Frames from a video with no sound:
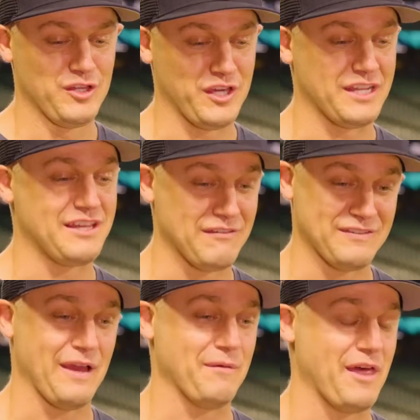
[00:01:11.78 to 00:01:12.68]
She had a tough
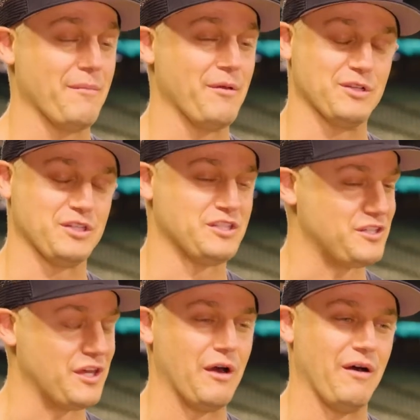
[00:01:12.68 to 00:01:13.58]
night without me, which is
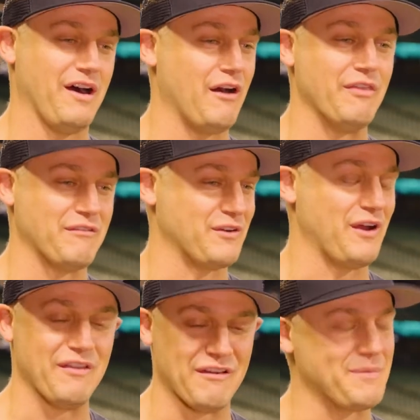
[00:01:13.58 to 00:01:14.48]
you know I'll never
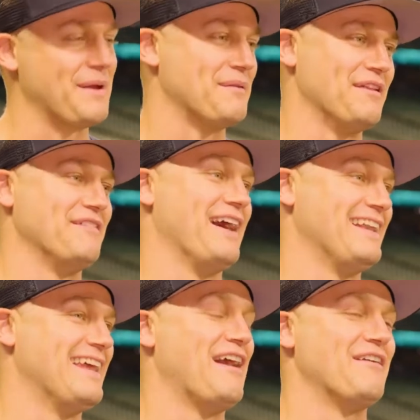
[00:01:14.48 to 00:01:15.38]
I'll never be able to live
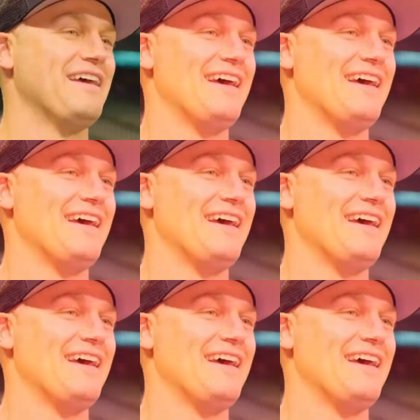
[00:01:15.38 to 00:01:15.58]
that down.